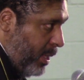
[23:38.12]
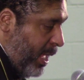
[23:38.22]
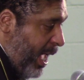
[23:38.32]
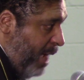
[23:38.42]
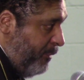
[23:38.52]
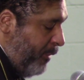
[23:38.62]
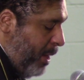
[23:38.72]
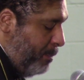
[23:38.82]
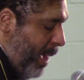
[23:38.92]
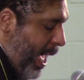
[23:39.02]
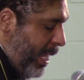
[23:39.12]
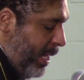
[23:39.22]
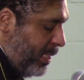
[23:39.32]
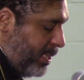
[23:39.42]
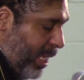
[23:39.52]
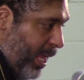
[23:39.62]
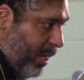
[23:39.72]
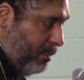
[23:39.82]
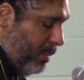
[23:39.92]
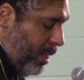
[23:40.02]
Everybody that's
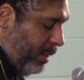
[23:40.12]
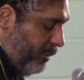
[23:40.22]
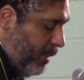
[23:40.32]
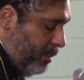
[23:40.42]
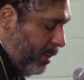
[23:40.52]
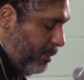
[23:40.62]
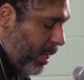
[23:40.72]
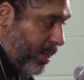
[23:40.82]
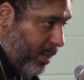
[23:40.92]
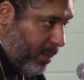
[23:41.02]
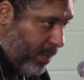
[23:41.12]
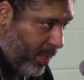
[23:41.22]
taking money from Dominion